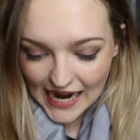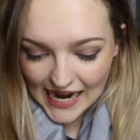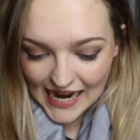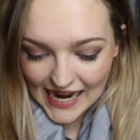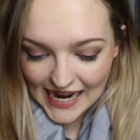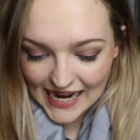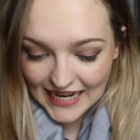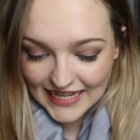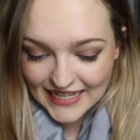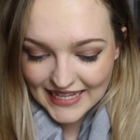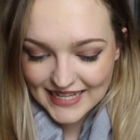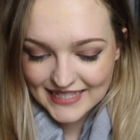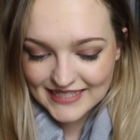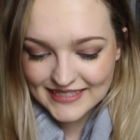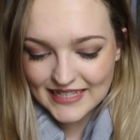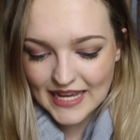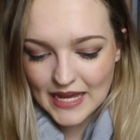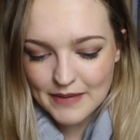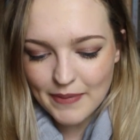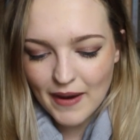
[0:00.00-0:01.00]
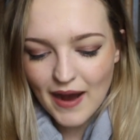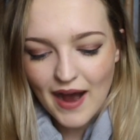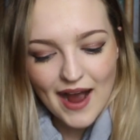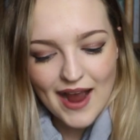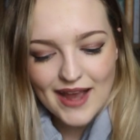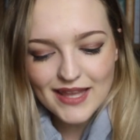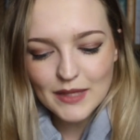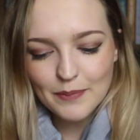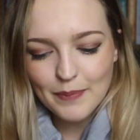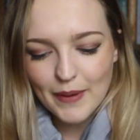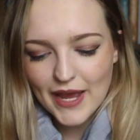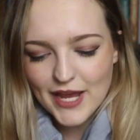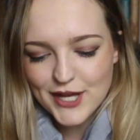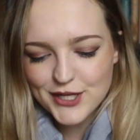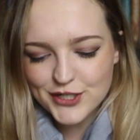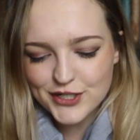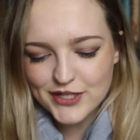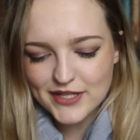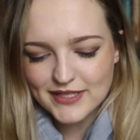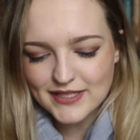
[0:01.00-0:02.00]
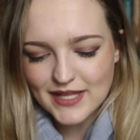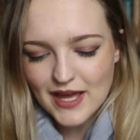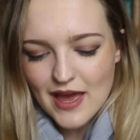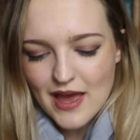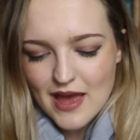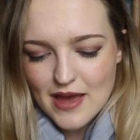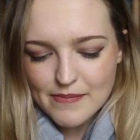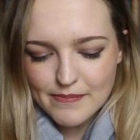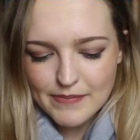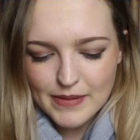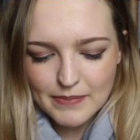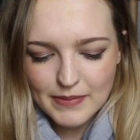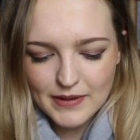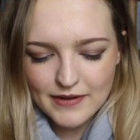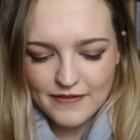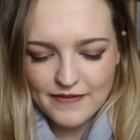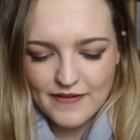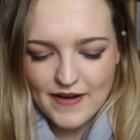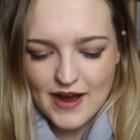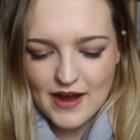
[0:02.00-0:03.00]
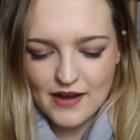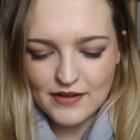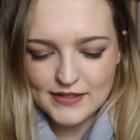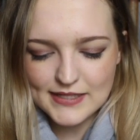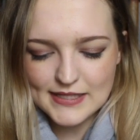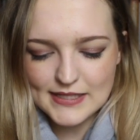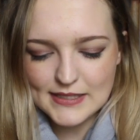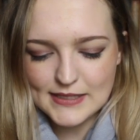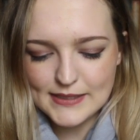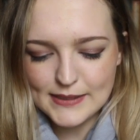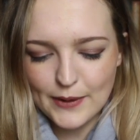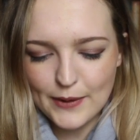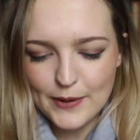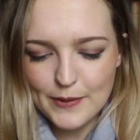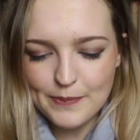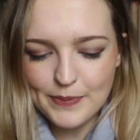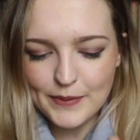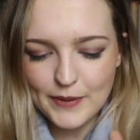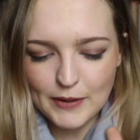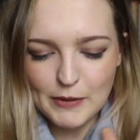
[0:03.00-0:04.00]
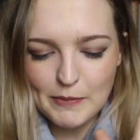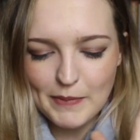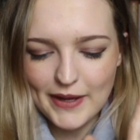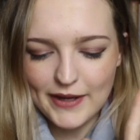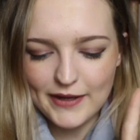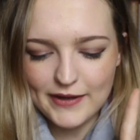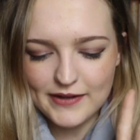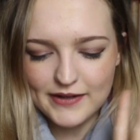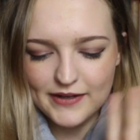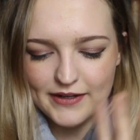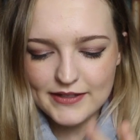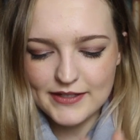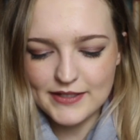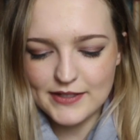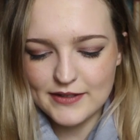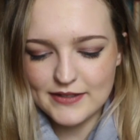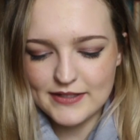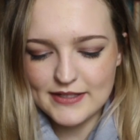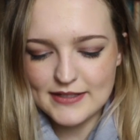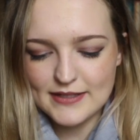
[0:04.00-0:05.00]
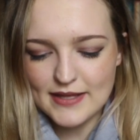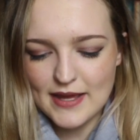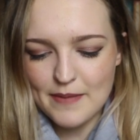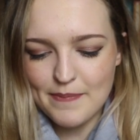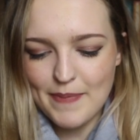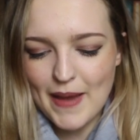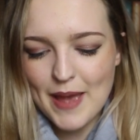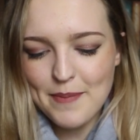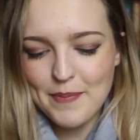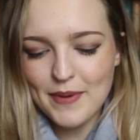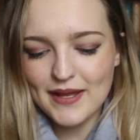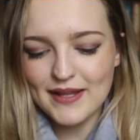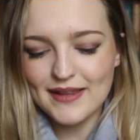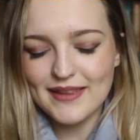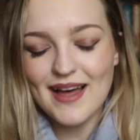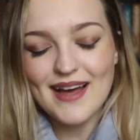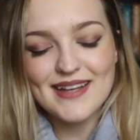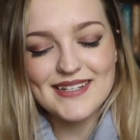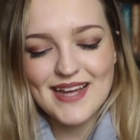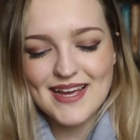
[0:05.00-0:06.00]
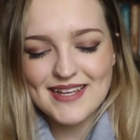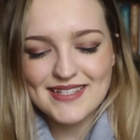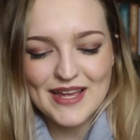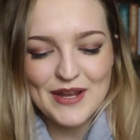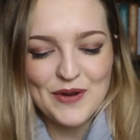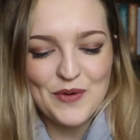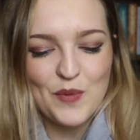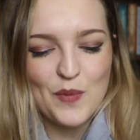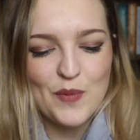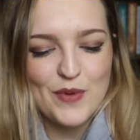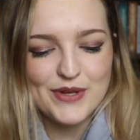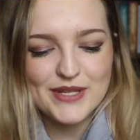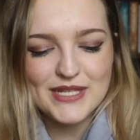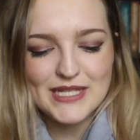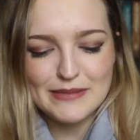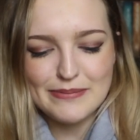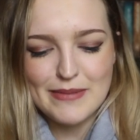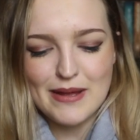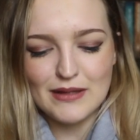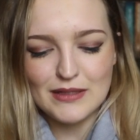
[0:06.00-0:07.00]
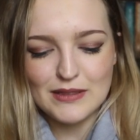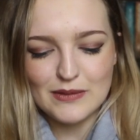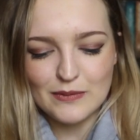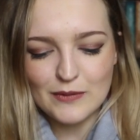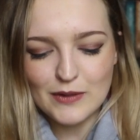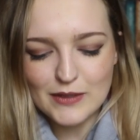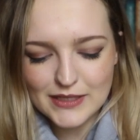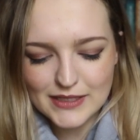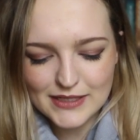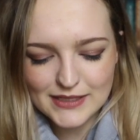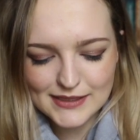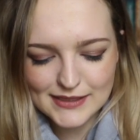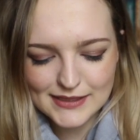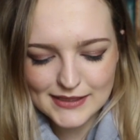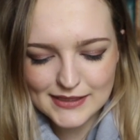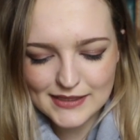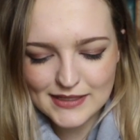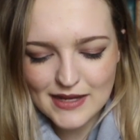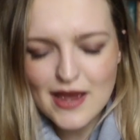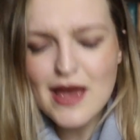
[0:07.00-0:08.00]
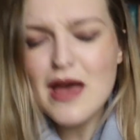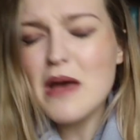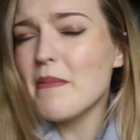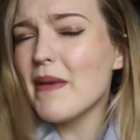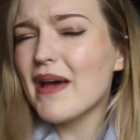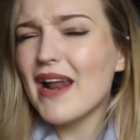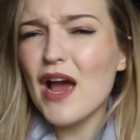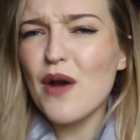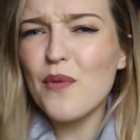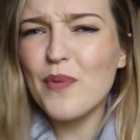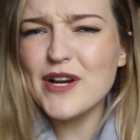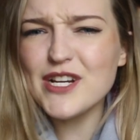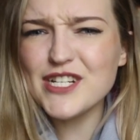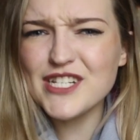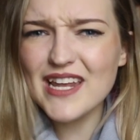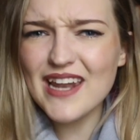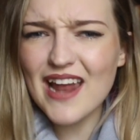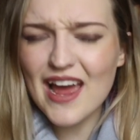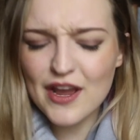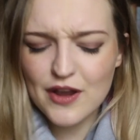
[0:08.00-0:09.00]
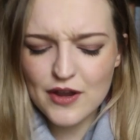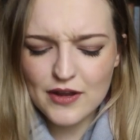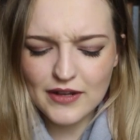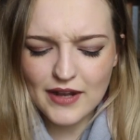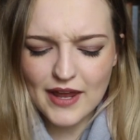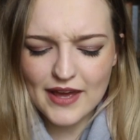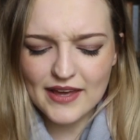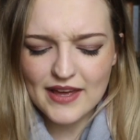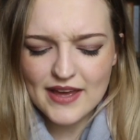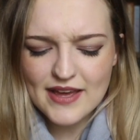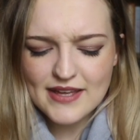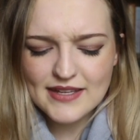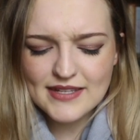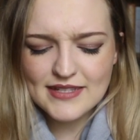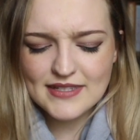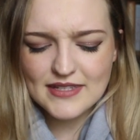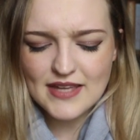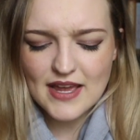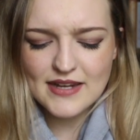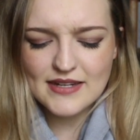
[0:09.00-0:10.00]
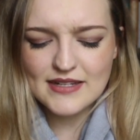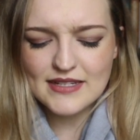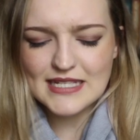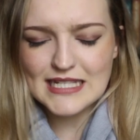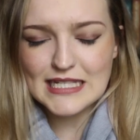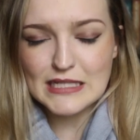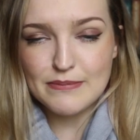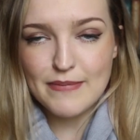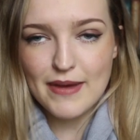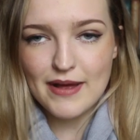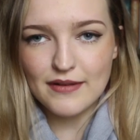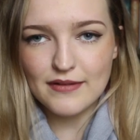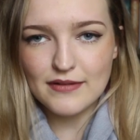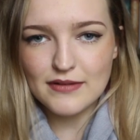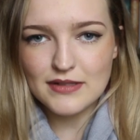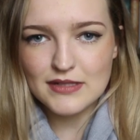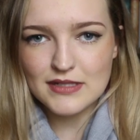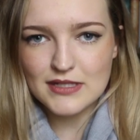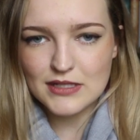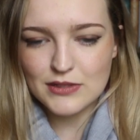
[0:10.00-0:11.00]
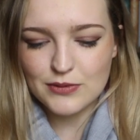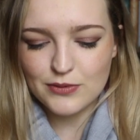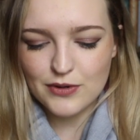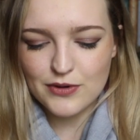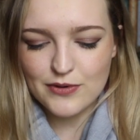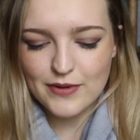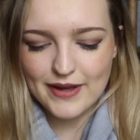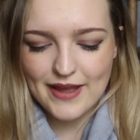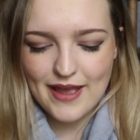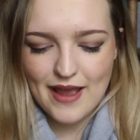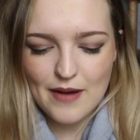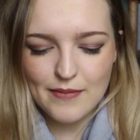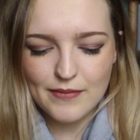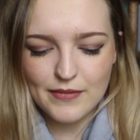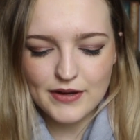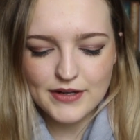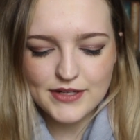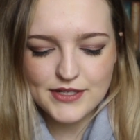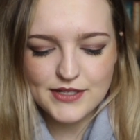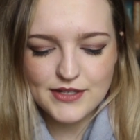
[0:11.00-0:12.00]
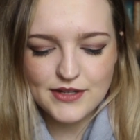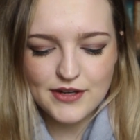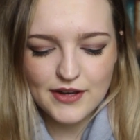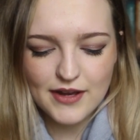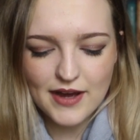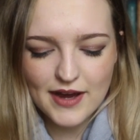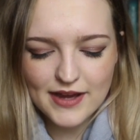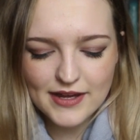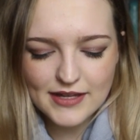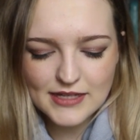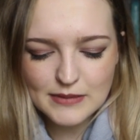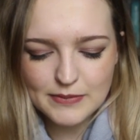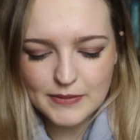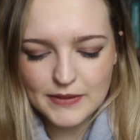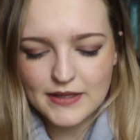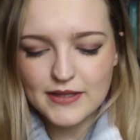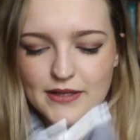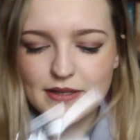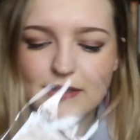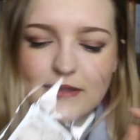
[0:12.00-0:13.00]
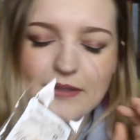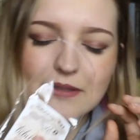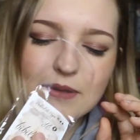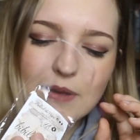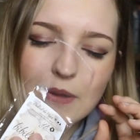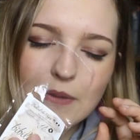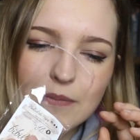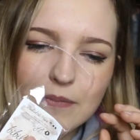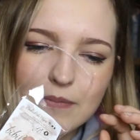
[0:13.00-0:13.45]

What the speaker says: Ah, yes, a behind the pages bibliophile soap. Oh my god, so this is a paper, lattes and wood smelled ones. Man, I wish that I could like send smells through a camera to you guys because...